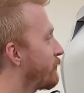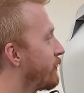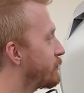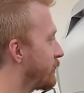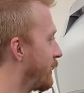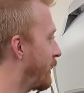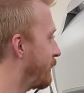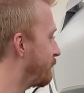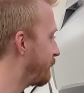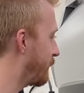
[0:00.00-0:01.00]
there's a lot
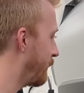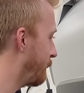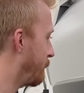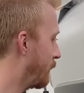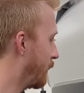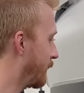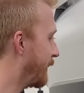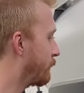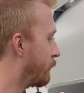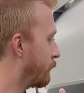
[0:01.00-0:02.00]
of
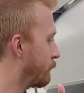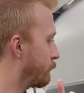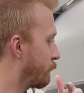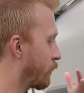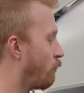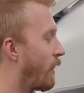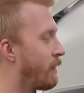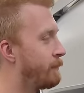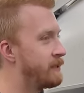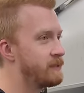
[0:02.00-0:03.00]
legal
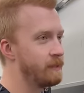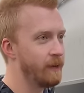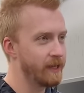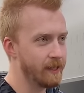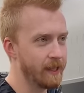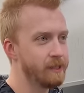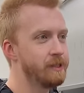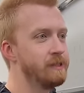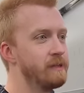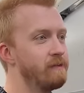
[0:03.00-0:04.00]
requirements and
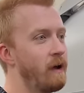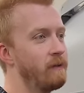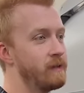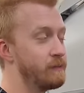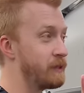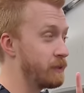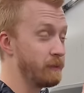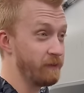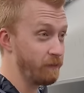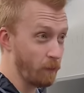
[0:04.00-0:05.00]
regulations involved, especially
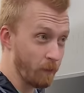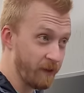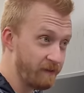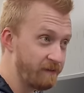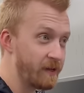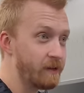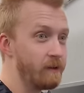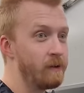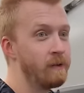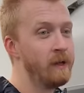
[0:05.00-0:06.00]
with a four-wheel
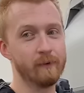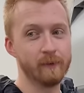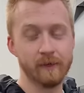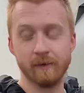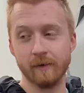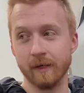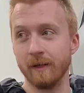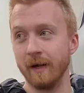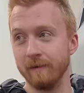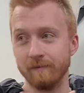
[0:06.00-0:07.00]
vehicle. We've been doing a
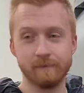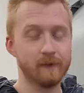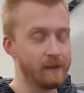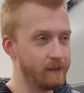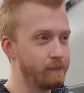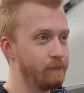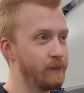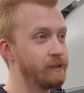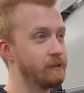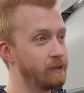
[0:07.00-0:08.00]
lot of
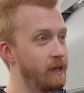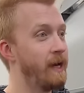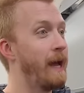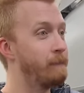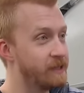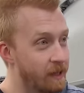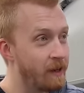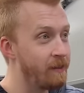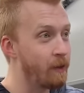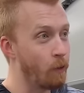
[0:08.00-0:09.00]
research on
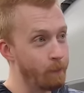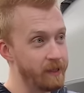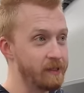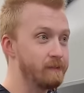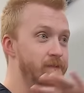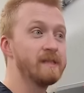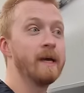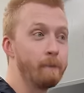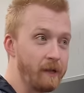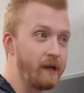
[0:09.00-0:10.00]
Aptera, and they're hoping to
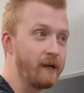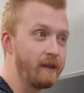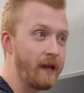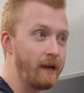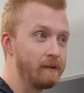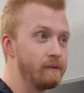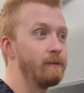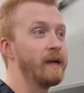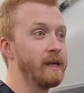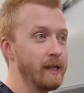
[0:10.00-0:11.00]
skip a lot of that
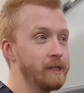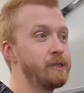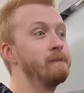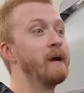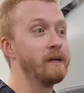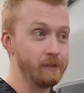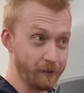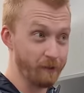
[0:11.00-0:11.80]
regulation by doing